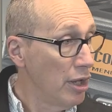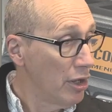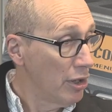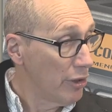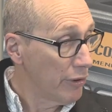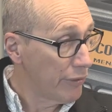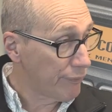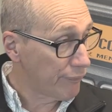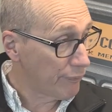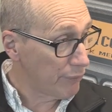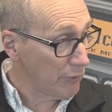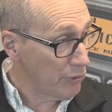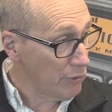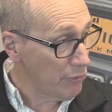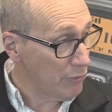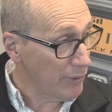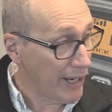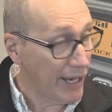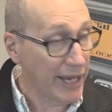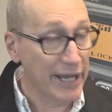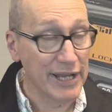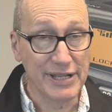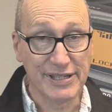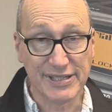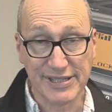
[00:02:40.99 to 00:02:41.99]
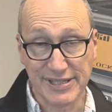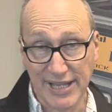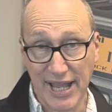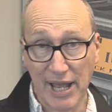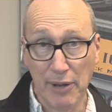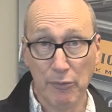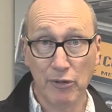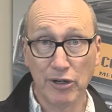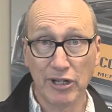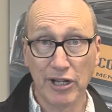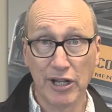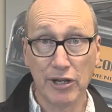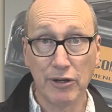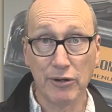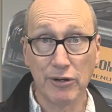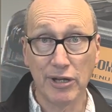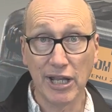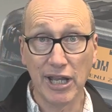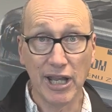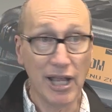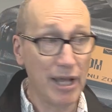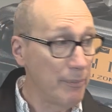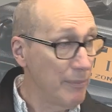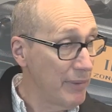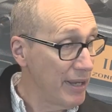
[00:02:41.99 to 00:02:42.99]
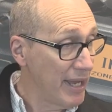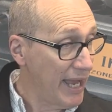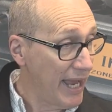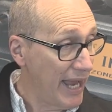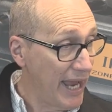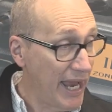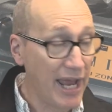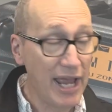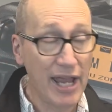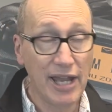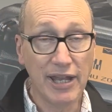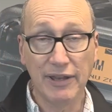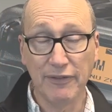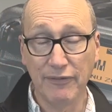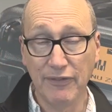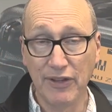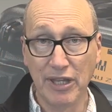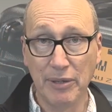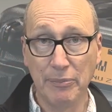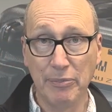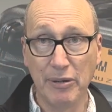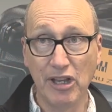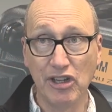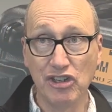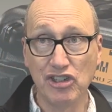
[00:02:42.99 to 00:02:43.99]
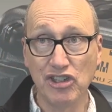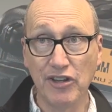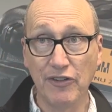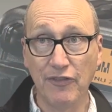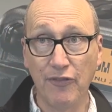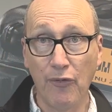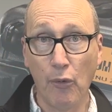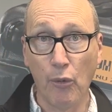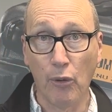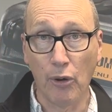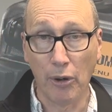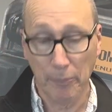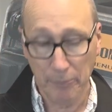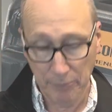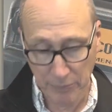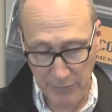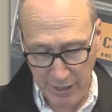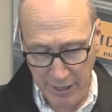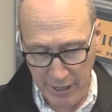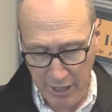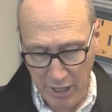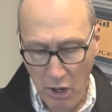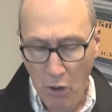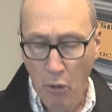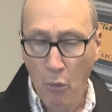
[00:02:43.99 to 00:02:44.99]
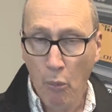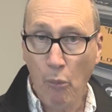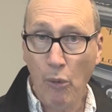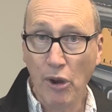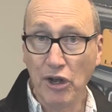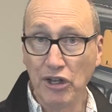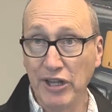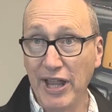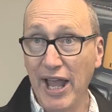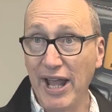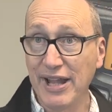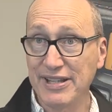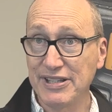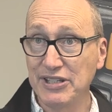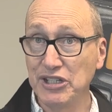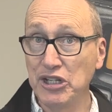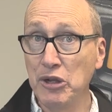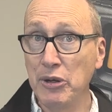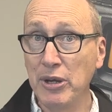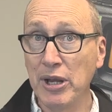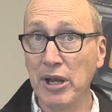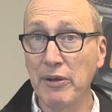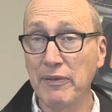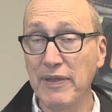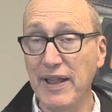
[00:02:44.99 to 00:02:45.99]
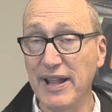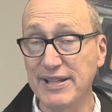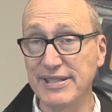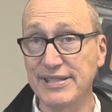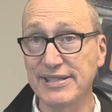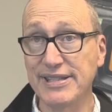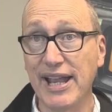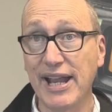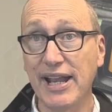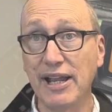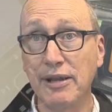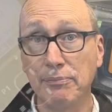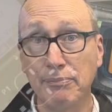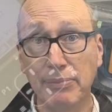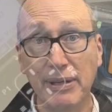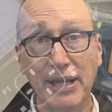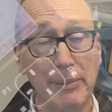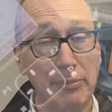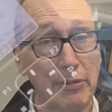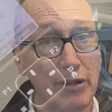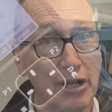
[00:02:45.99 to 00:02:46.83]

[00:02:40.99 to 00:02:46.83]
through a SAT100M and a VPG4. When you hear that second beep